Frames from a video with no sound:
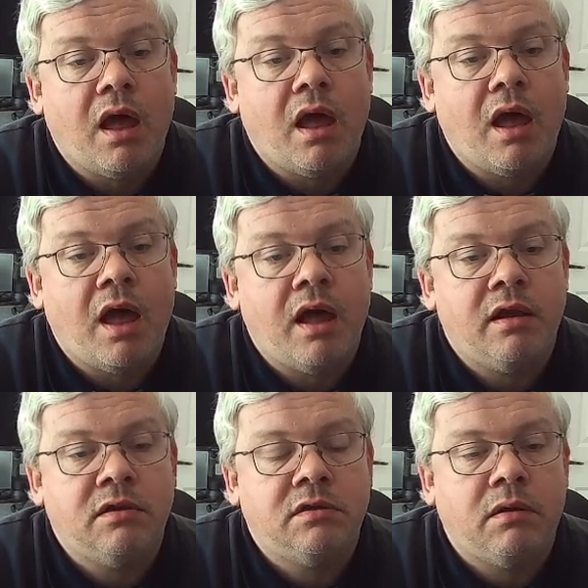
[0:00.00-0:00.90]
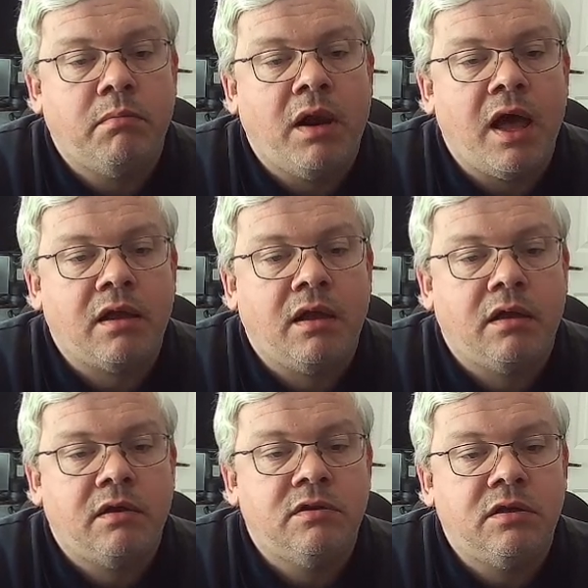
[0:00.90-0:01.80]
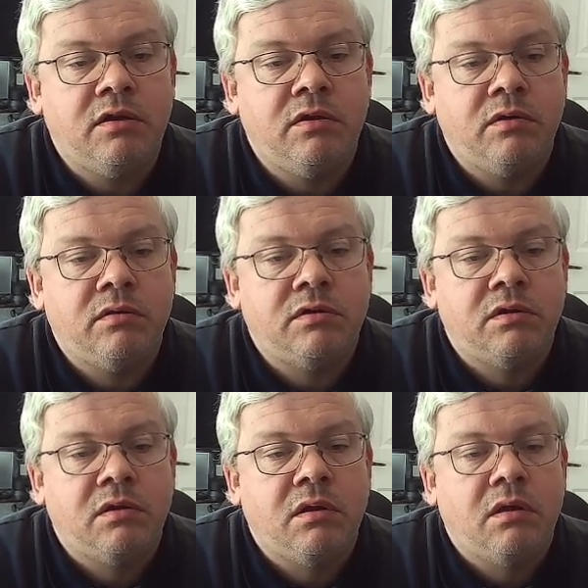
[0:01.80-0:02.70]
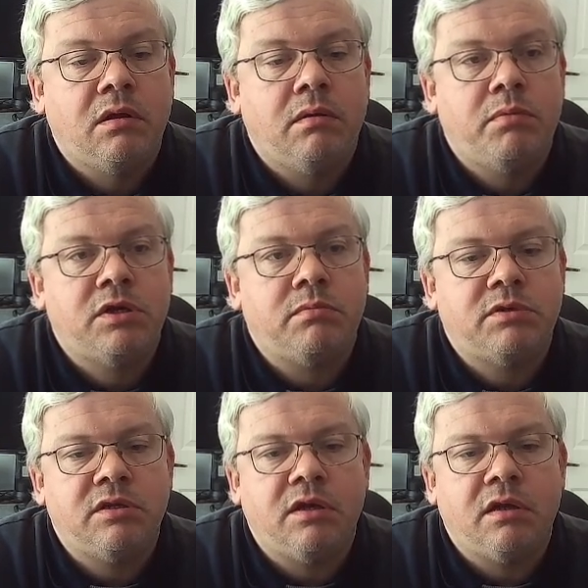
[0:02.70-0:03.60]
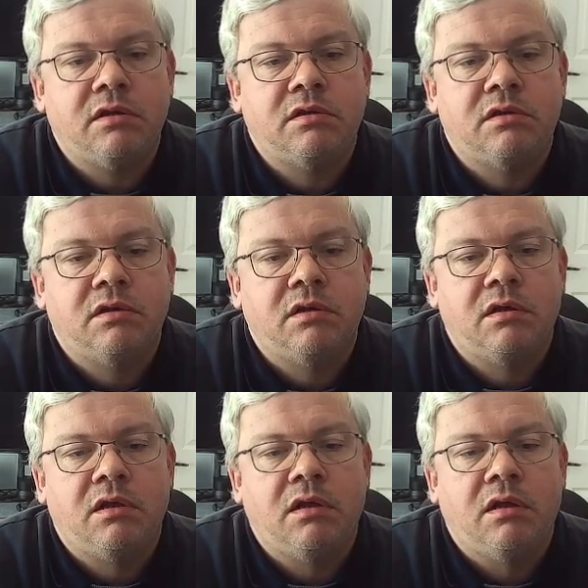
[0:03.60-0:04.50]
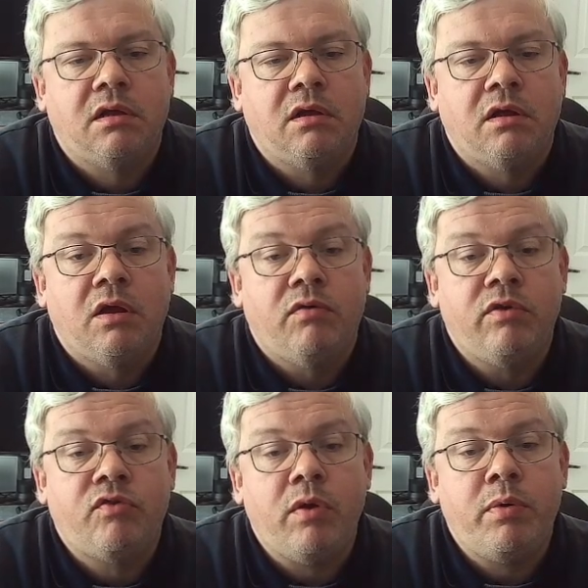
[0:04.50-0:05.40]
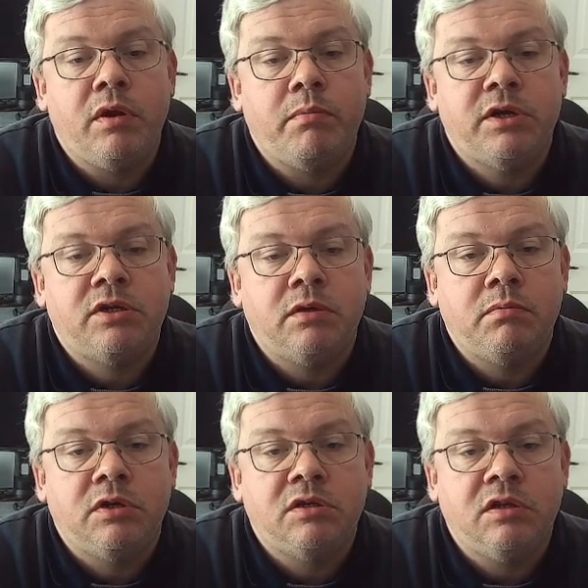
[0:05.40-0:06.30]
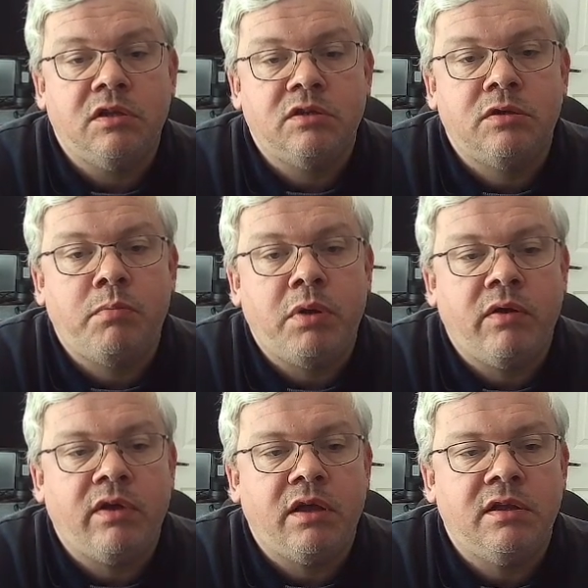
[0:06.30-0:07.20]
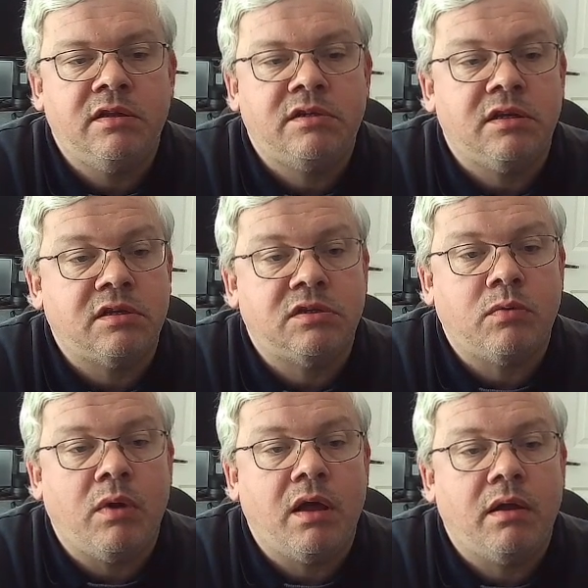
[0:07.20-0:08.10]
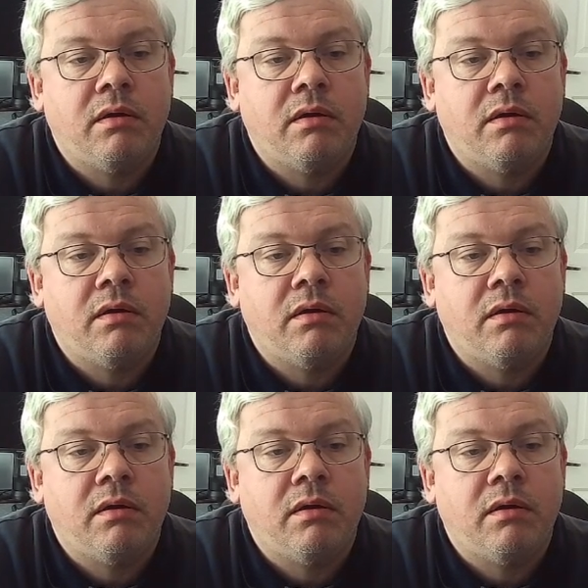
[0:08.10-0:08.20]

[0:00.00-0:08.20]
and black continued bishop c8, regrouping the bishop to the superior e6 square.